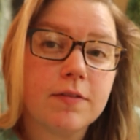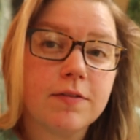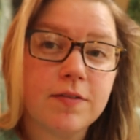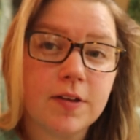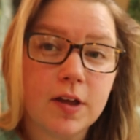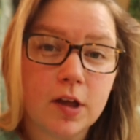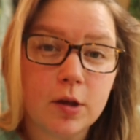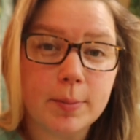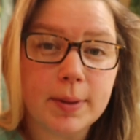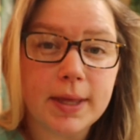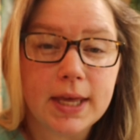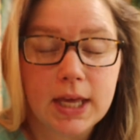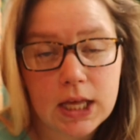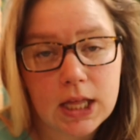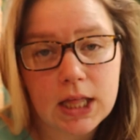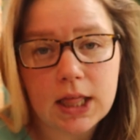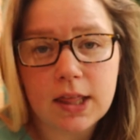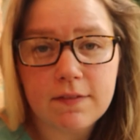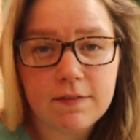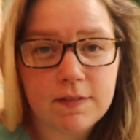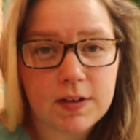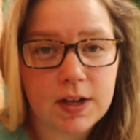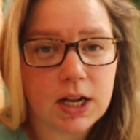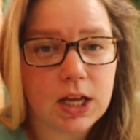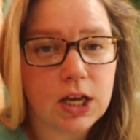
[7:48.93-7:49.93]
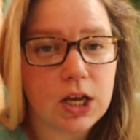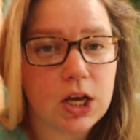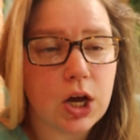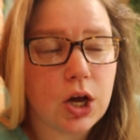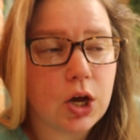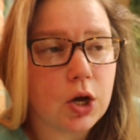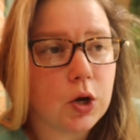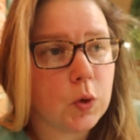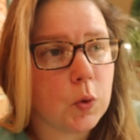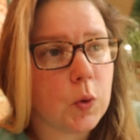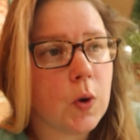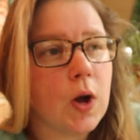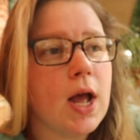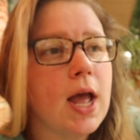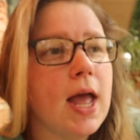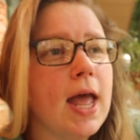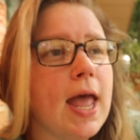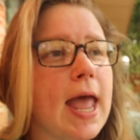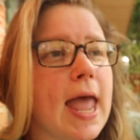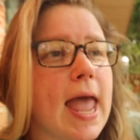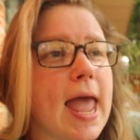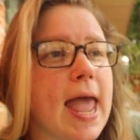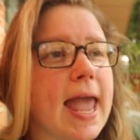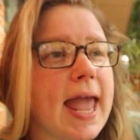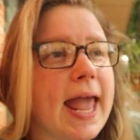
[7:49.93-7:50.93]
filming the video
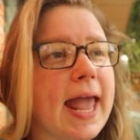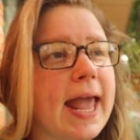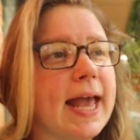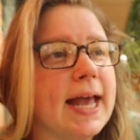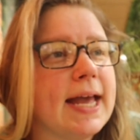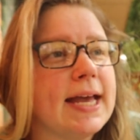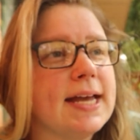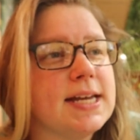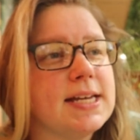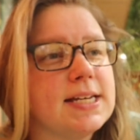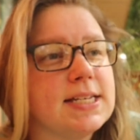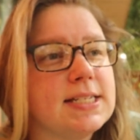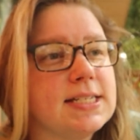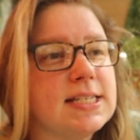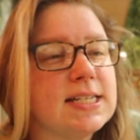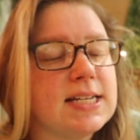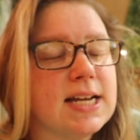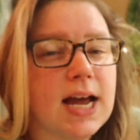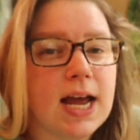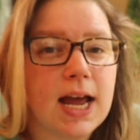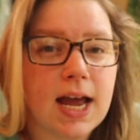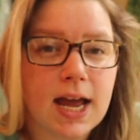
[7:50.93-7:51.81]
and